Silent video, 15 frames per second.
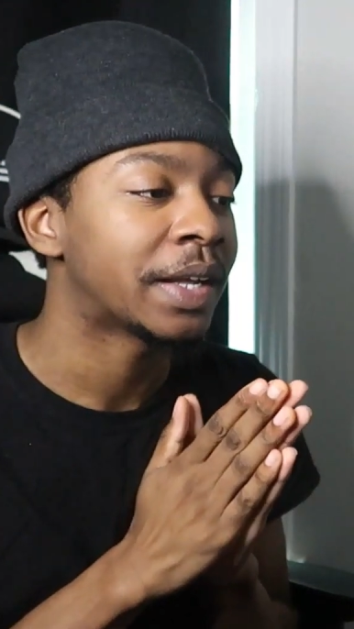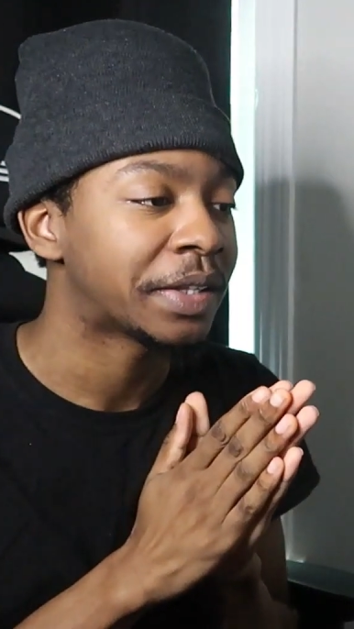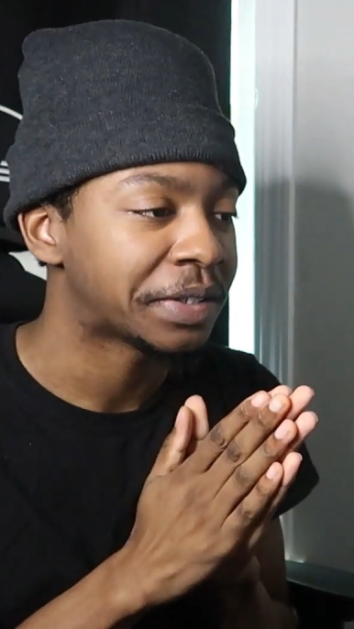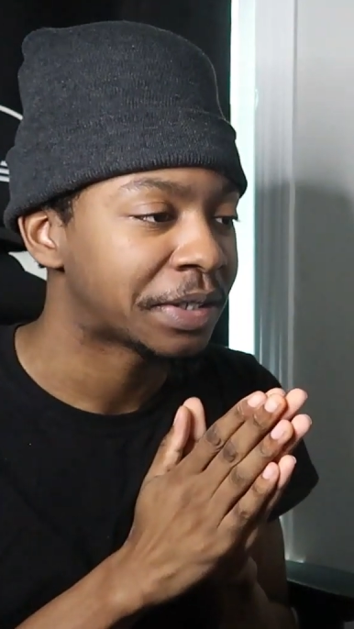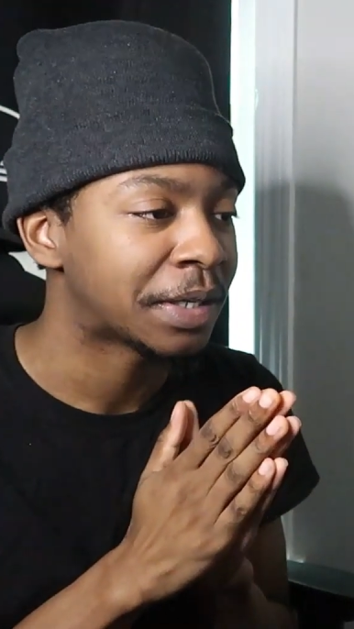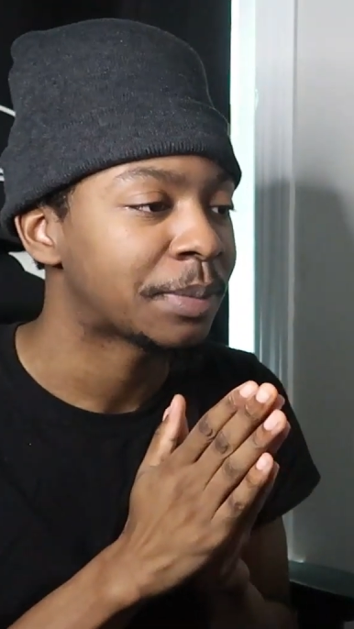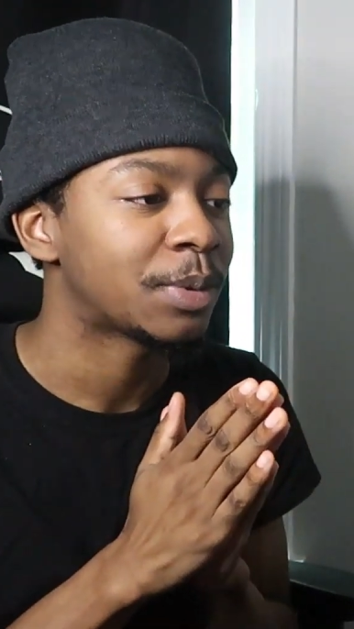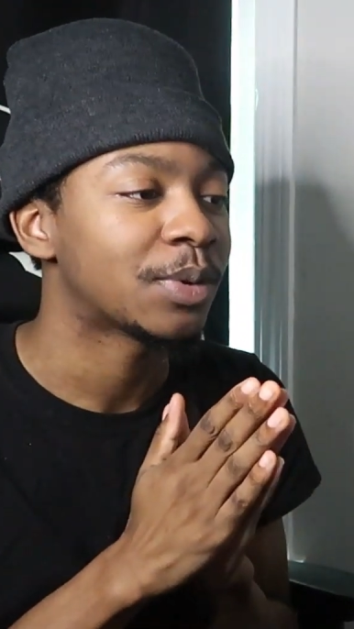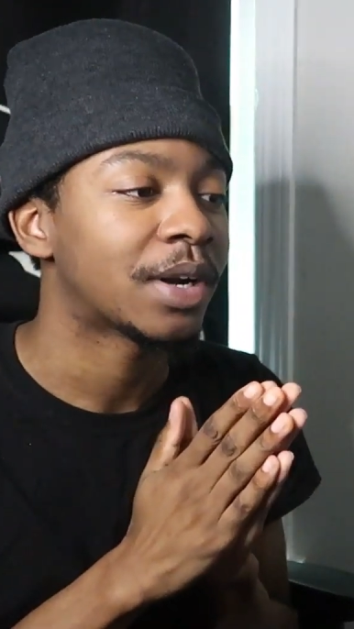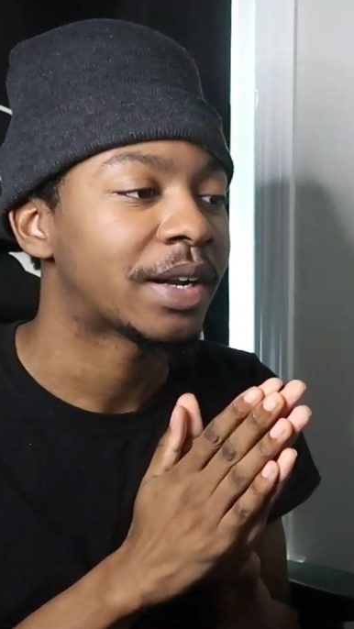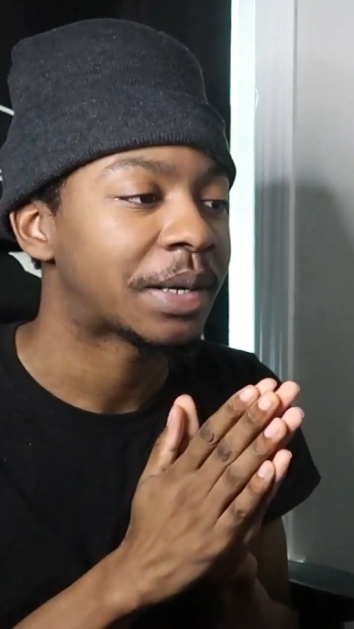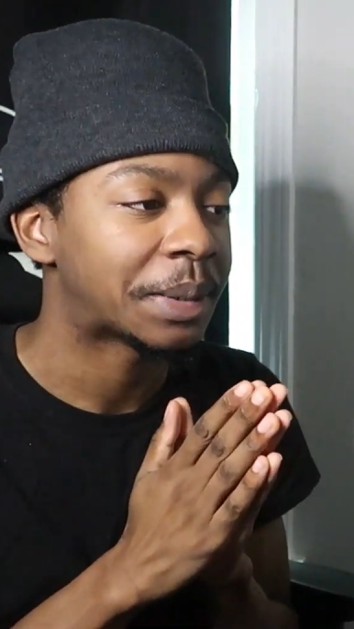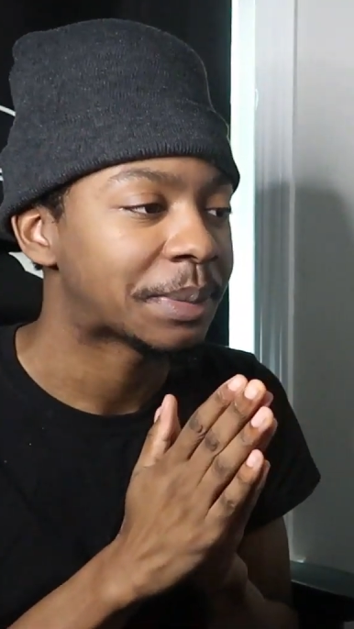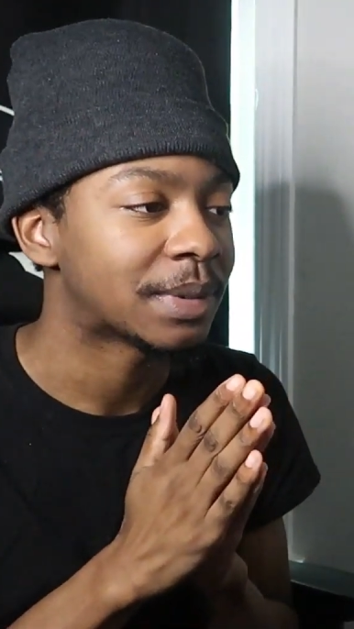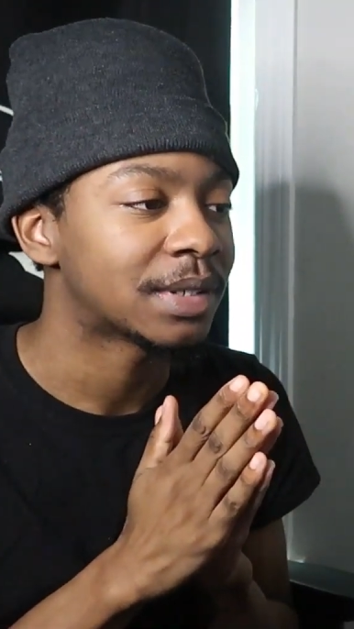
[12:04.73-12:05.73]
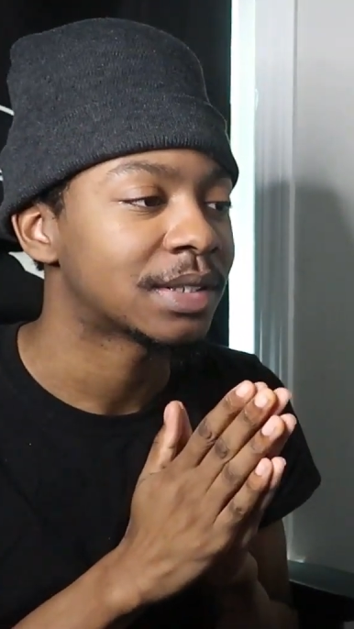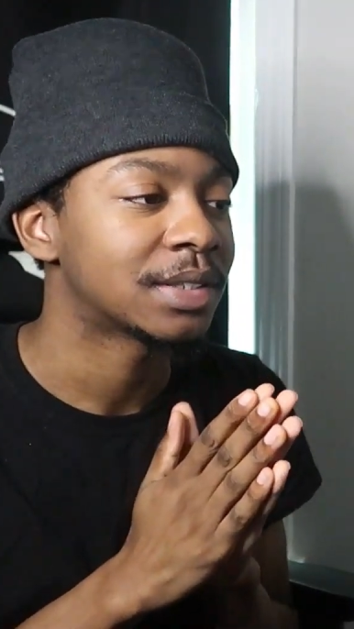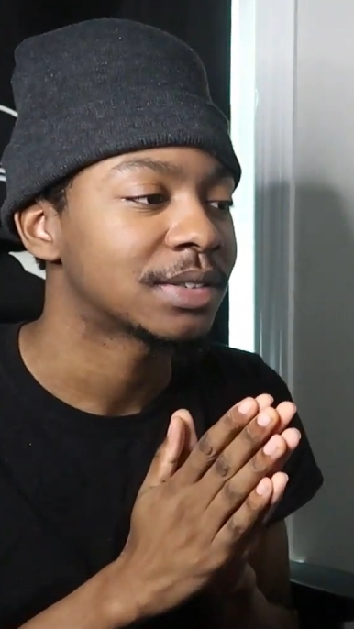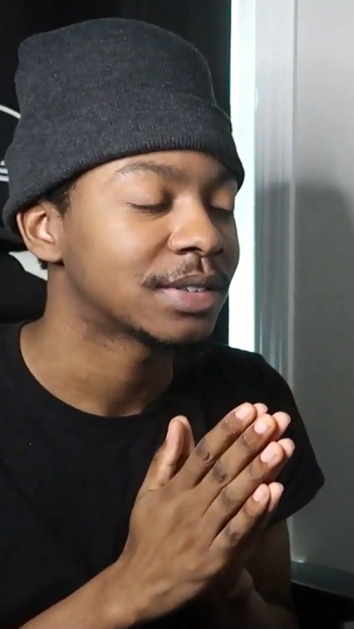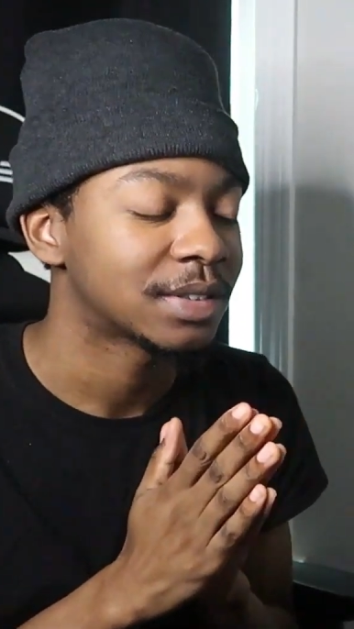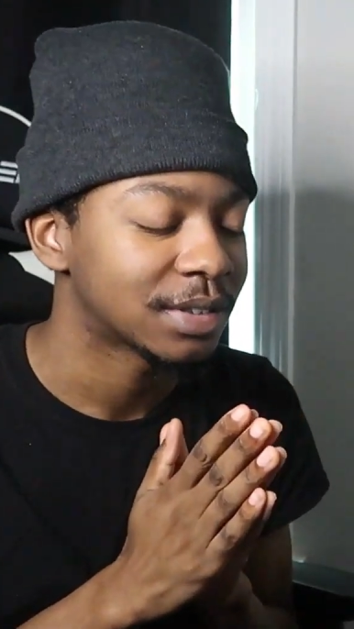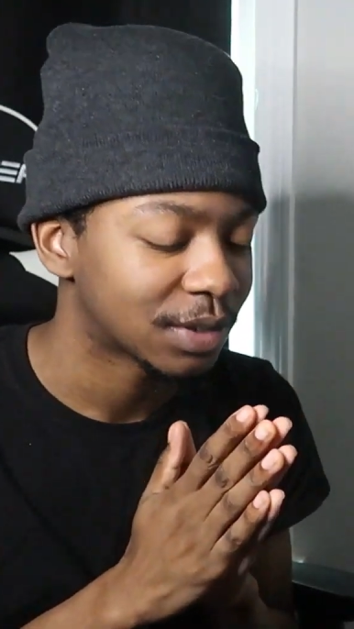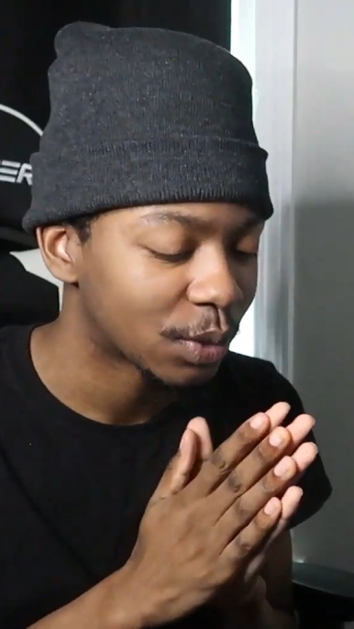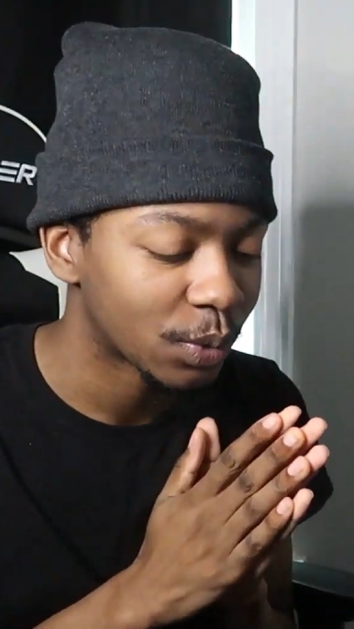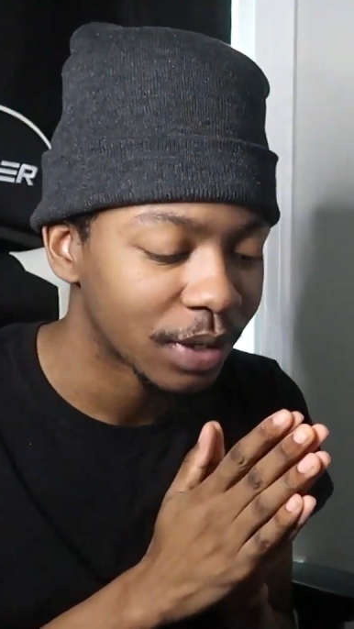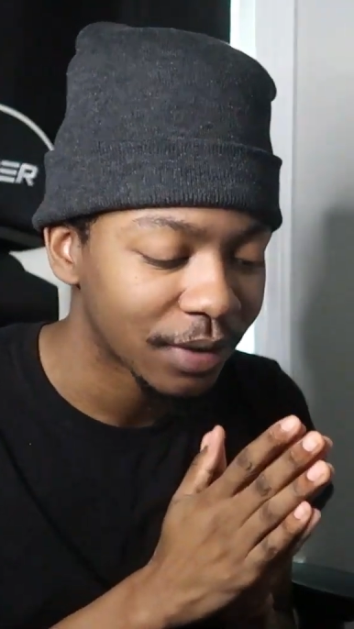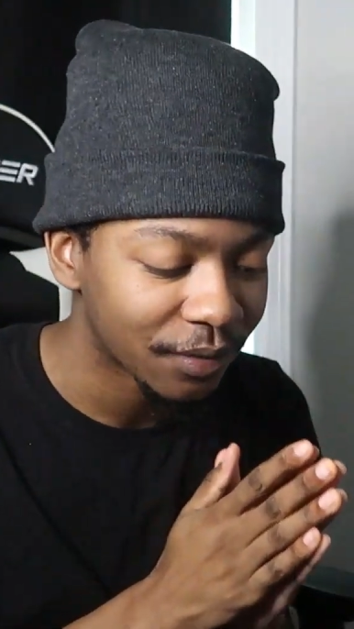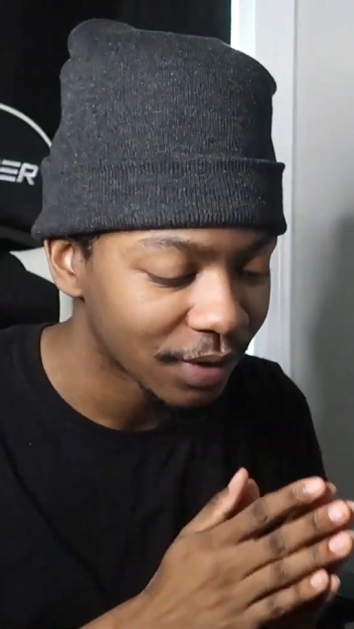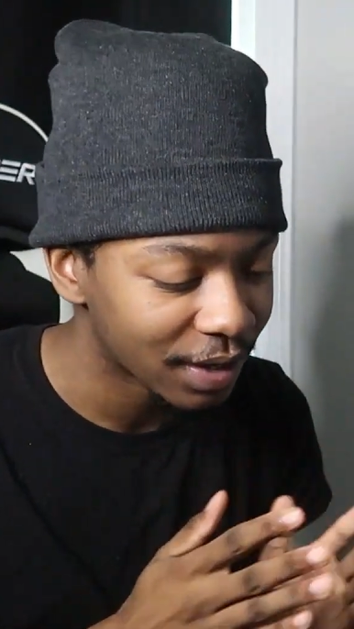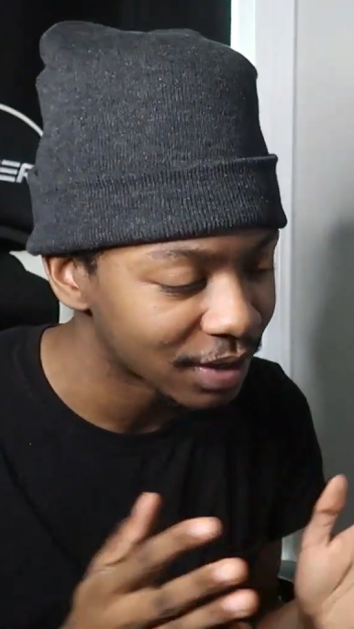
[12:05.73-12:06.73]
Daily Duppy right here, bro.
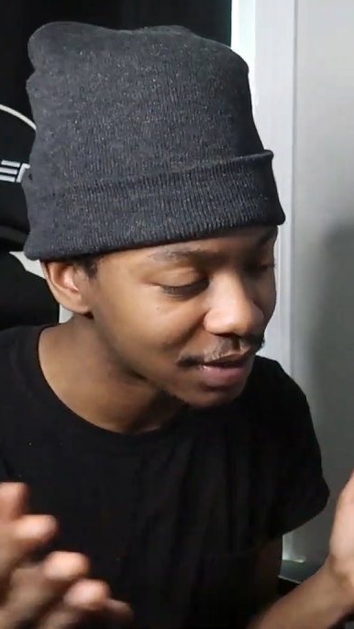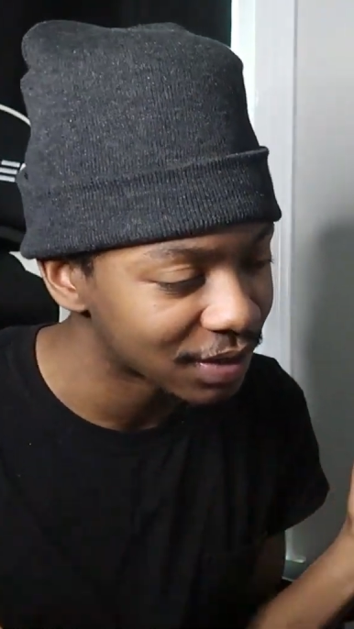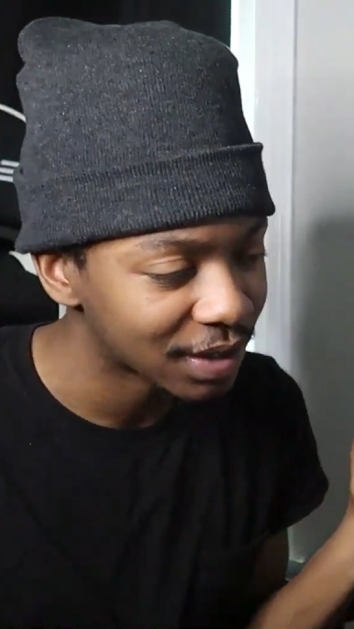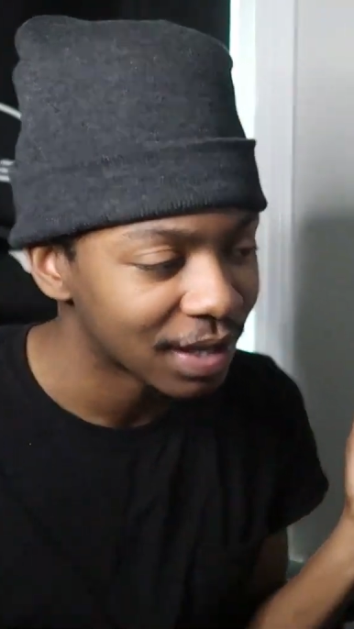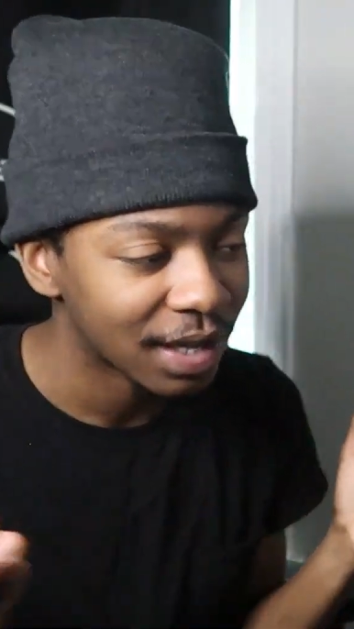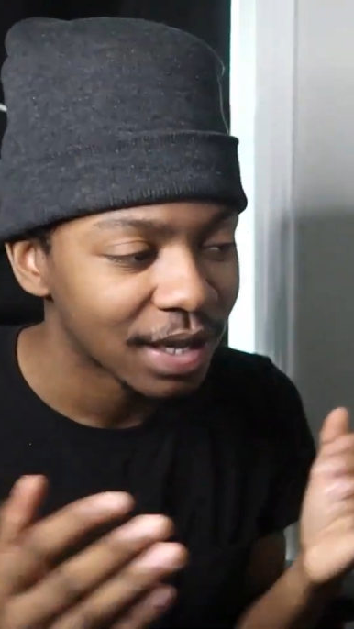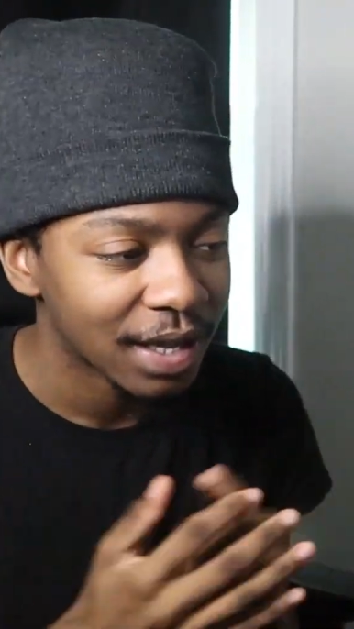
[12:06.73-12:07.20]
Kwengface